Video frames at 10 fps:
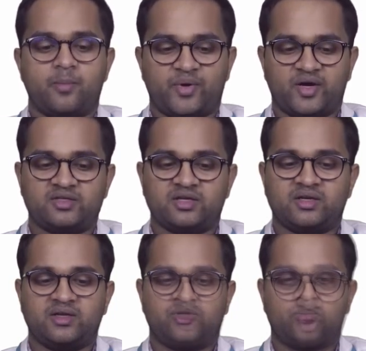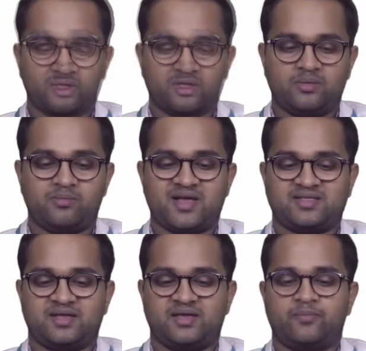particularly tubercle
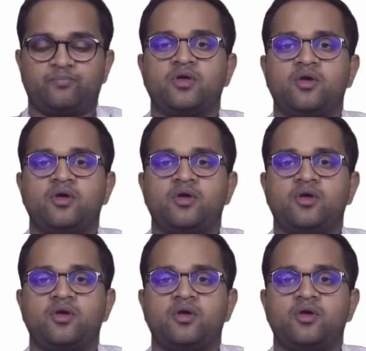bacilli.